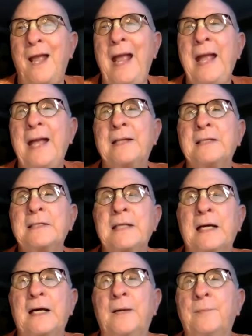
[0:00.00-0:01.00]
And
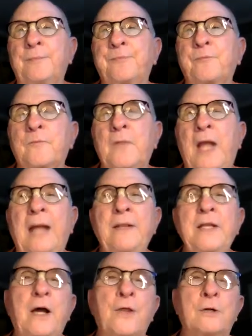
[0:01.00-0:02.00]

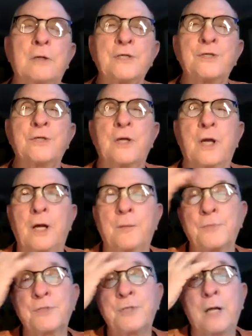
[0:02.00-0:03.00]
the other is
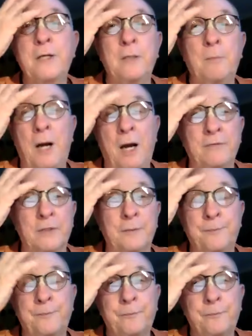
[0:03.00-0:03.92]
Sakya Bhava.